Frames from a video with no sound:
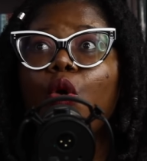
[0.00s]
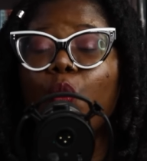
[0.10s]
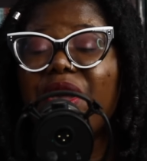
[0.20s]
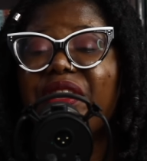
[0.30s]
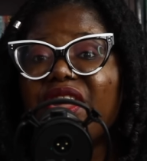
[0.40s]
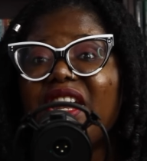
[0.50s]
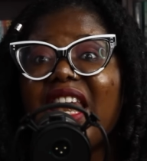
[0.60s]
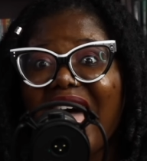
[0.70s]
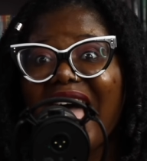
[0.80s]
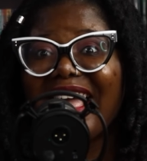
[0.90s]
with a
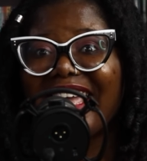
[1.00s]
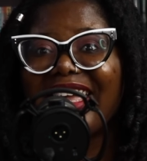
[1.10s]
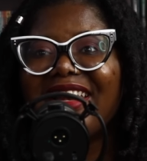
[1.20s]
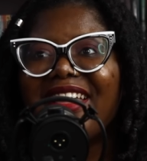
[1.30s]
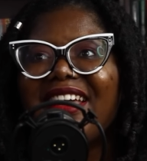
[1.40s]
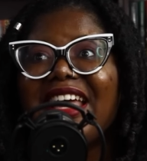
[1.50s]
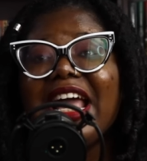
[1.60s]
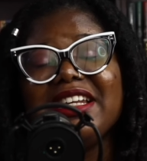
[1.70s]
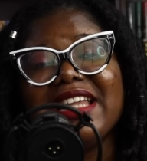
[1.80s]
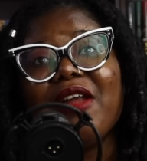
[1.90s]
line
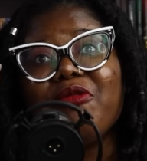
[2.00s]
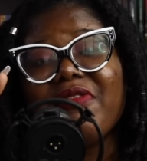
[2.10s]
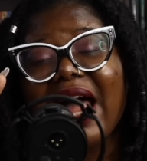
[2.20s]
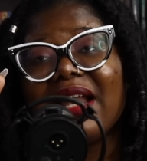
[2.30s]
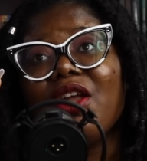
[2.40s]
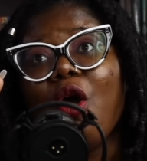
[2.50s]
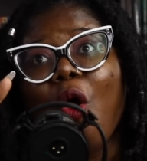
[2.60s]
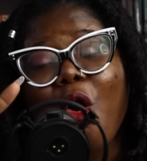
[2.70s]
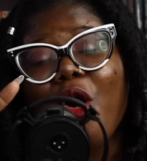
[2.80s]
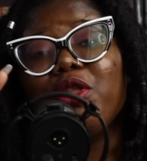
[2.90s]
that ran
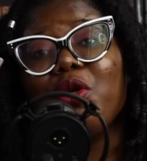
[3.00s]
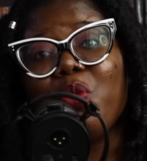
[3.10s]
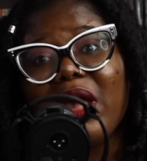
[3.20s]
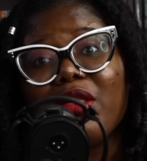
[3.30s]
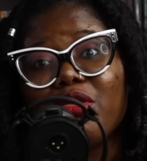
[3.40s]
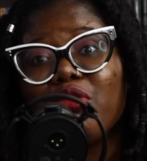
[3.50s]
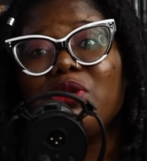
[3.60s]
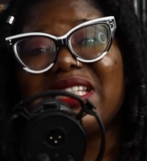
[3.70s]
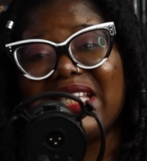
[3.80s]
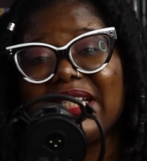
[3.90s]
all the way through
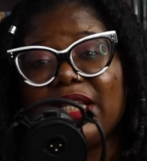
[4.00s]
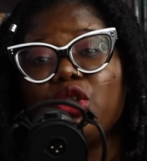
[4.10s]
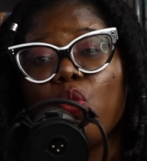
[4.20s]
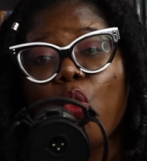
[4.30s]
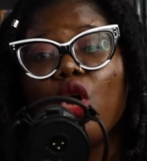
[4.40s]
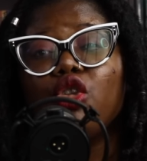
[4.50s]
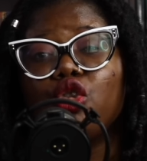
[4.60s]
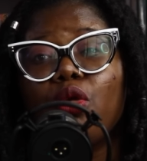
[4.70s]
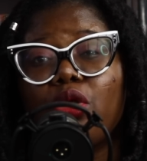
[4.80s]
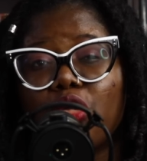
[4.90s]
seasons one
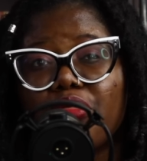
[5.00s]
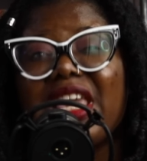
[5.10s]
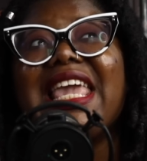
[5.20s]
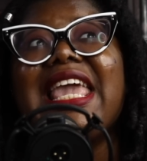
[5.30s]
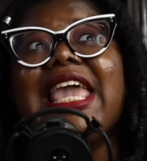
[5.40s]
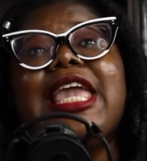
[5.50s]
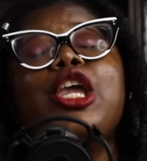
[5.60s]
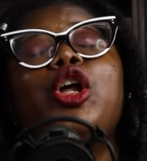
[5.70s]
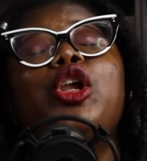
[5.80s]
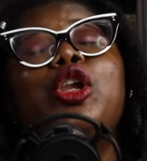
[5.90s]
to three,
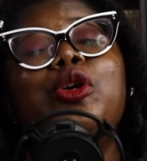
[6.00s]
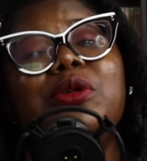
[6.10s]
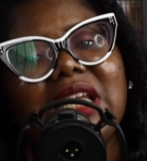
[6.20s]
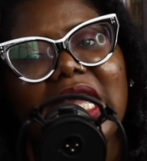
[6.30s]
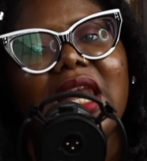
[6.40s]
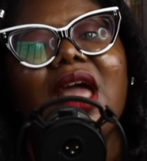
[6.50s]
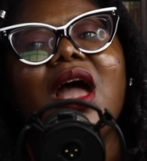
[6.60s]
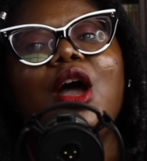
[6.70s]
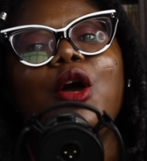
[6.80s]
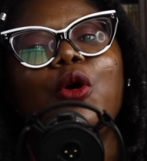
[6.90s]
including
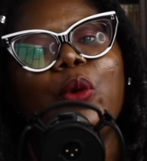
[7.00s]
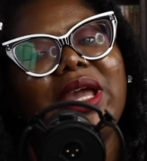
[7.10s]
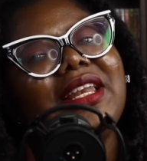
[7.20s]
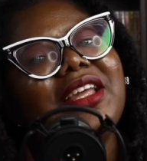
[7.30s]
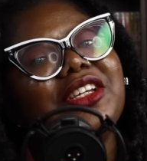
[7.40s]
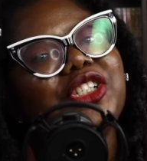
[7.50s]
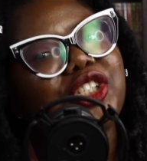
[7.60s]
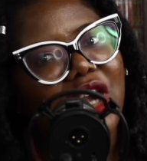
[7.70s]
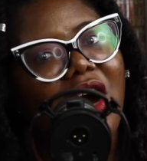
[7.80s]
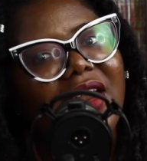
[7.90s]
Queen
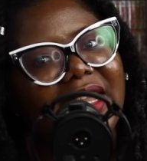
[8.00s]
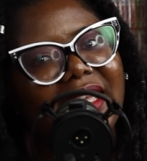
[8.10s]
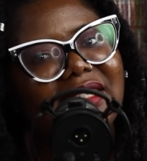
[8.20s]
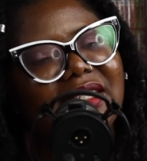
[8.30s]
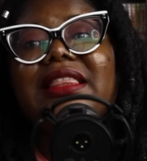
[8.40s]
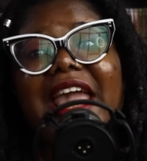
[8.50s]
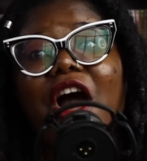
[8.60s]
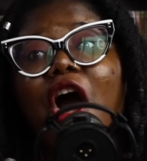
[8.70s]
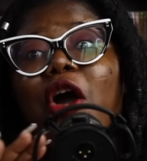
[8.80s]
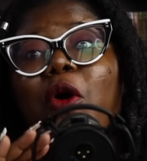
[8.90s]
Charlotte. They
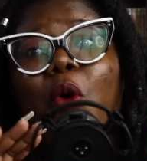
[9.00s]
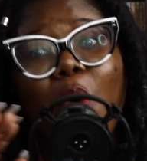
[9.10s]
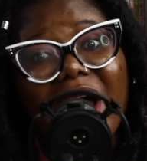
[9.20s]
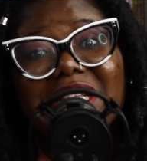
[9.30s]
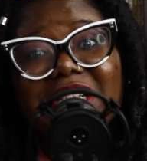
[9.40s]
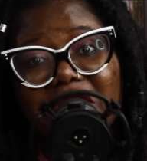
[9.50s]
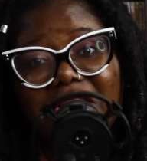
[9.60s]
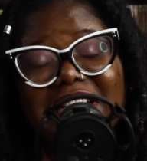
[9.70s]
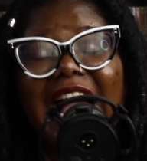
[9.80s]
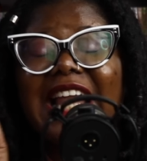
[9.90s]
are quite a
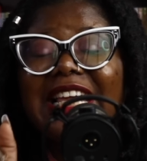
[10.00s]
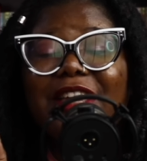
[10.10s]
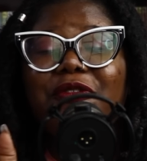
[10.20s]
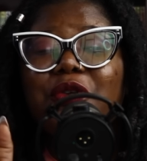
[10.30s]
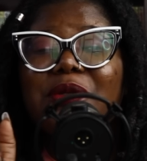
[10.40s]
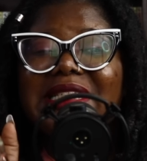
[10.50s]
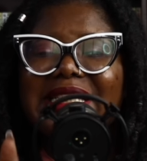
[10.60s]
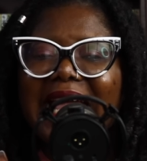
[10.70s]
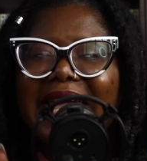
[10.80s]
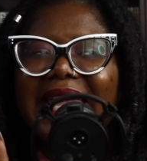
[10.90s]
lot. And if you
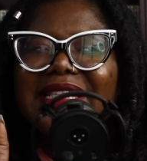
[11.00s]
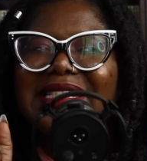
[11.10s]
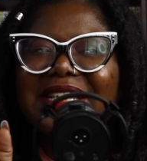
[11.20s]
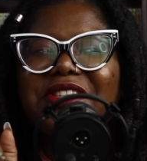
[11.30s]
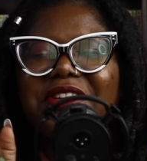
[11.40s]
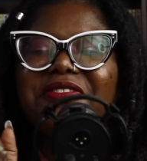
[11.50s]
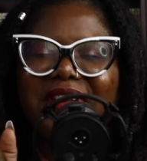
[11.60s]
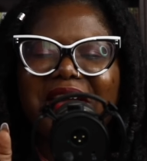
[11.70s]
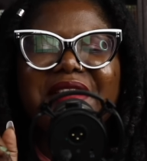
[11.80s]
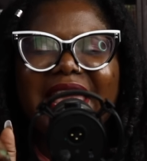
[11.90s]
stay till the
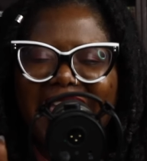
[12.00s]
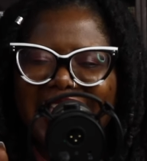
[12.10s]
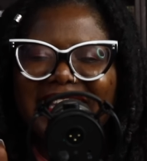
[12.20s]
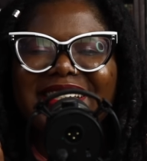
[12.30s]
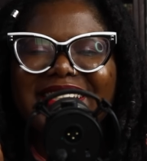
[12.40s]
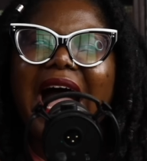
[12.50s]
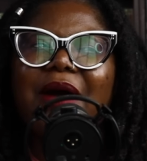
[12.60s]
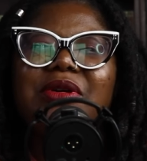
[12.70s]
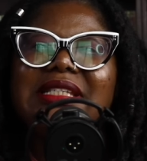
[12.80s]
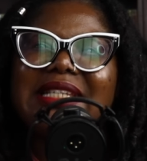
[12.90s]
very end, I
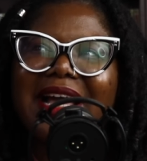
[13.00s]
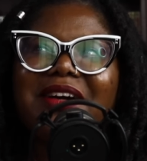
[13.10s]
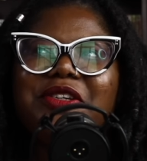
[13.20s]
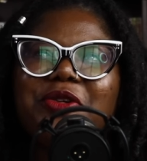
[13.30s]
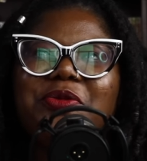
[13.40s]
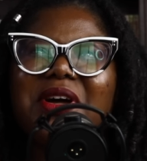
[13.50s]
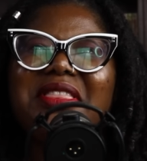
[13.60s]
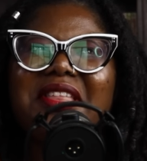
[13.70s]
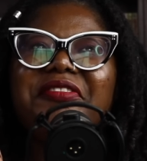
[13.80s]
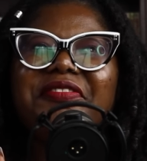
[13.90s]
will tell you
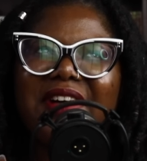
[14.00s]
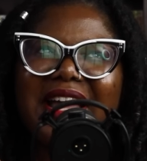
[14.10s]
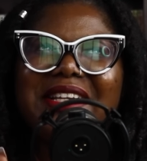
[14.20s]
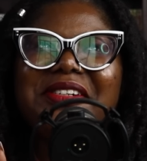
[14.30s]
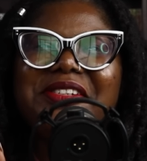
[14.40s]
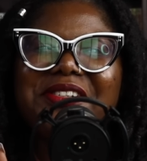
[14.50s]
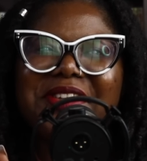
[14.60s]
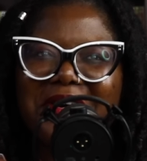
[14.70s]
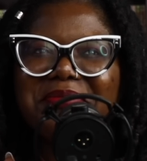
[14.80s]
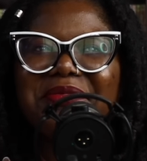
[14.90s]
what the final
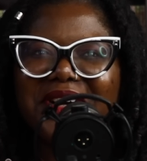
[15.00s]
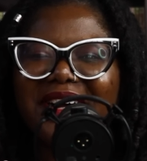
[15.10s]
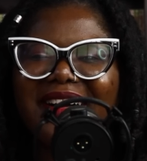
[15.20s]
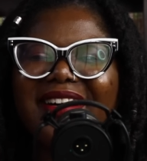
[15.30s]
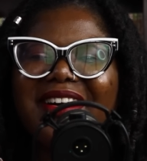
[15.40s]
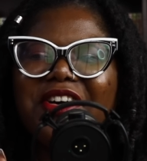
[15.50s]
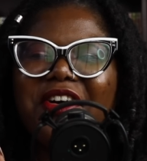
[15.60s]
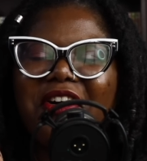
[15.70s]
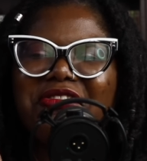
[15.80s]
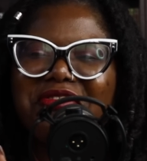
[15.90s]
number
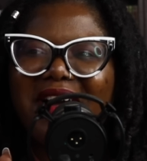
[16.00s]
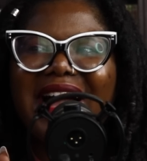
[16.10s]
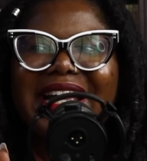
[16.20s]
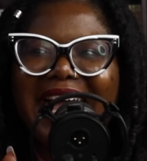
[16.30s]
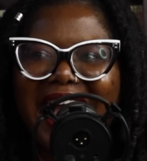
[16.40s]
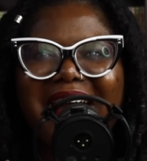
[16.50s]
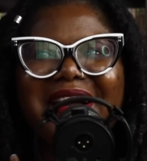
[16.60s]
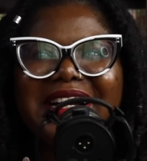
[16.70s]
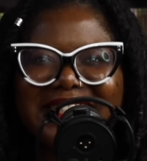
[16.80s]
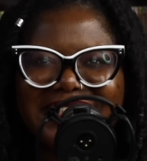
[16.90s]
of rank
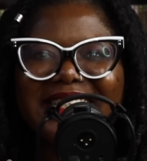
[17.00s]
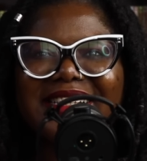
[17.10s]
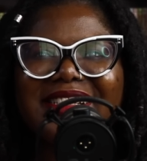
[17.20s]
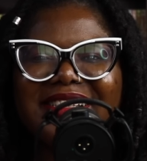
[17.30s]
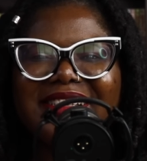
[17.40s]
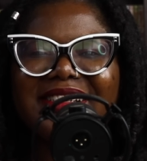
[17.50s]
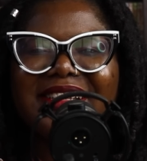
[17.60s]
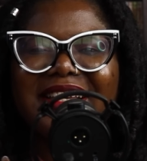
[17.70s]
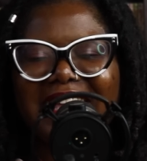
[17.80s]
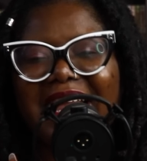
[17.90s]
characters
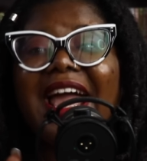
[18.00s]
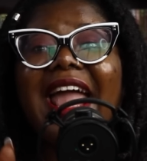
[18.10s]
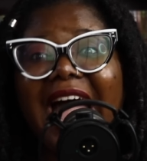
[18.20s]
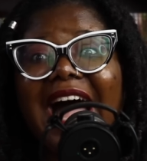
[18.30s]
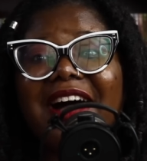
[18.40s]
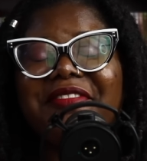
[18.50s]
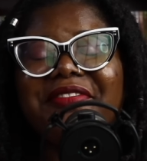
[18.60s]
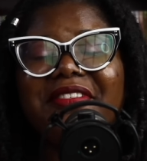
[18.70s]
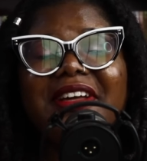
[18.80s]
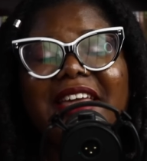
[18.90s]
that I
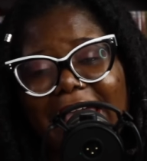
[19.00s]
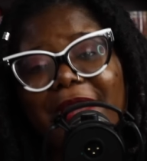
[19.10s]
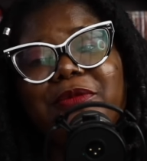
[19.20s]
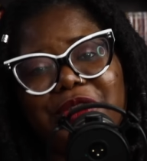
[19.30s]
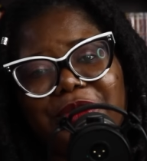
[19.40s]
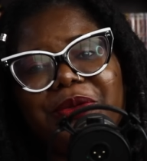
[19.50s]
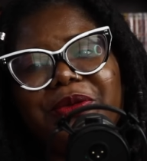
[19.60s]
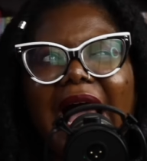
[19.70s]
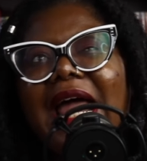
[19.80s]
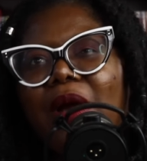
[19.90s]
have came to.
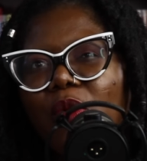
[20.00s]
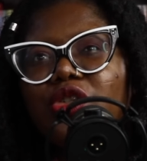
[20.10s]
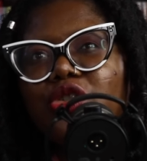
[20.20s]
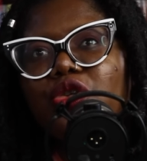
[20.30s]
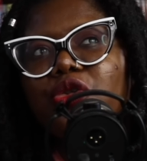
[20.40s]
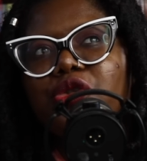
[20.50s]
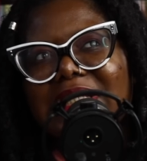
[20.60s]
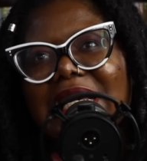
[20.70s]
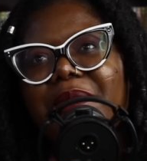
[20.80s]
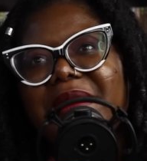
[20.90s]
And I want you to
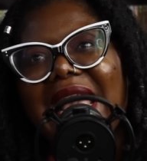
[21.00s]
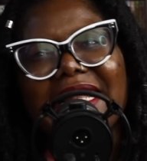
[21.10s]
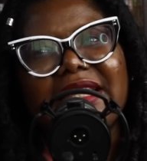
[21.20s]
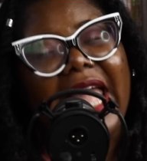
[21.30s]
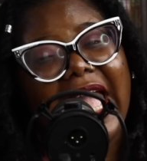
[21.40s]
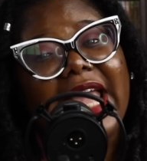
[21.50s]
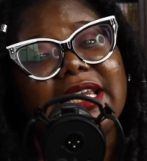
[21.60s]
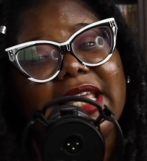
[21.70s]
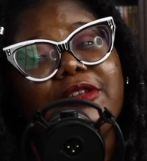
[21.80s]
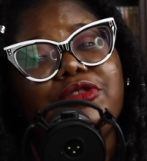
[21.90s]
tell me at the
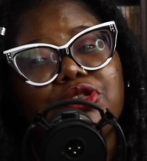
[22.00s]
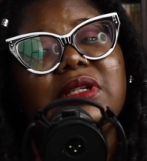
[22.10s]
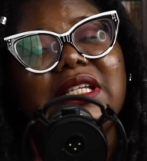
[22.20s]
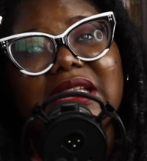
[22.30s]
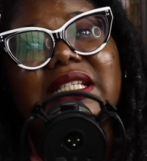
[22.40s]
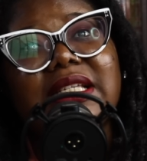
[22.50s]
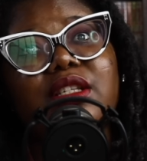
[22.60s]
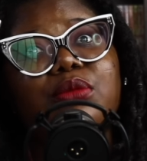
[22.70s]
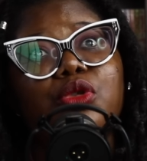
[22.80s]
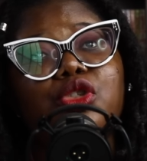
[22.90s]
end if truly this is
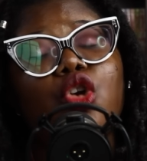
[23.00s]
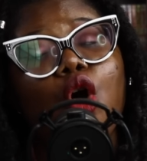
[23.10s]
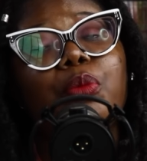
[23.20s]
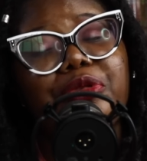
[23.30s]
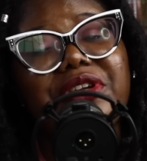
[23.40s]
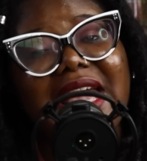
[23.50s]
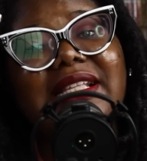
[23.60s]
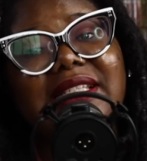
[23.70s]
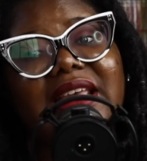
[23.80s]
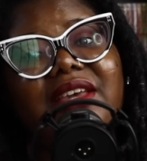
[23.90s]
the most
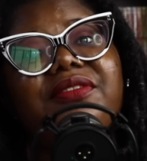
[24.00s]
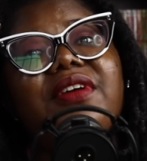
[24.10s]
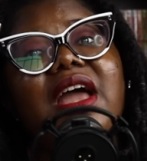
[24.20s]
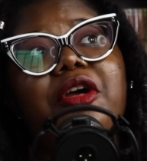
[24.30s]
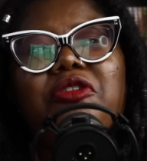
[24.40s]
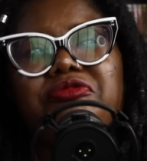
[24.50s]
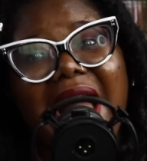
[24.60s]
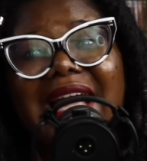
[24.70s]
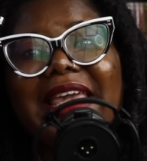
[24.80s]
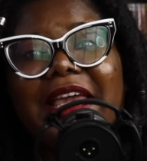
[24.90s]
comprehensive
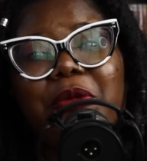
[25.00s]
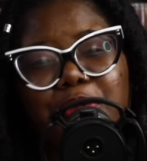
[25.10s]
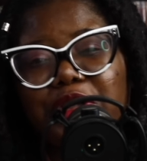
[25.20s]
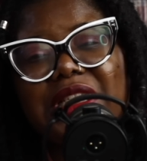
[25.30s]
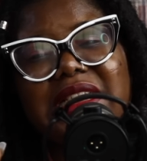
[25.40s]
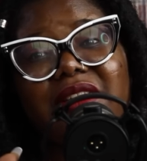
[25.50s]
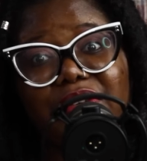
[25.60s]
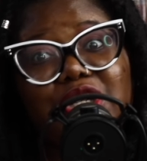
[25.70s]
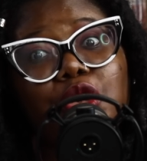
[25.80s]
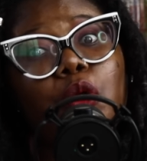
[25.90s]
ranking Bridgerton
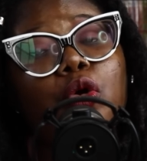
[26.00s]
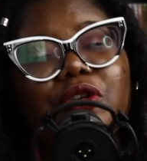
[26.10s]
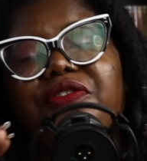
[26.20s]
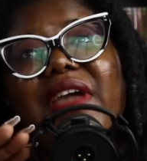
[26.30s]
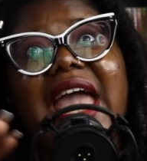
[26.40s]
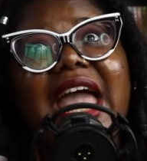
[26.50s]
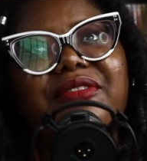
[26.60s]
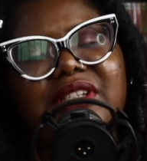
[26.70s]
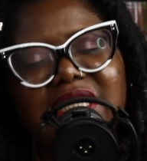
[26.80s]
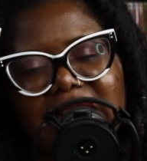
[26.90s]
video you've
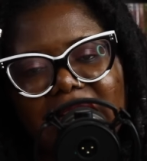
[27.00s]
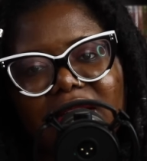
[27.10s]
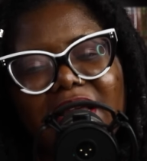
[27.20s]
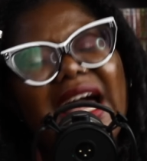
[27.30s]
ever seen,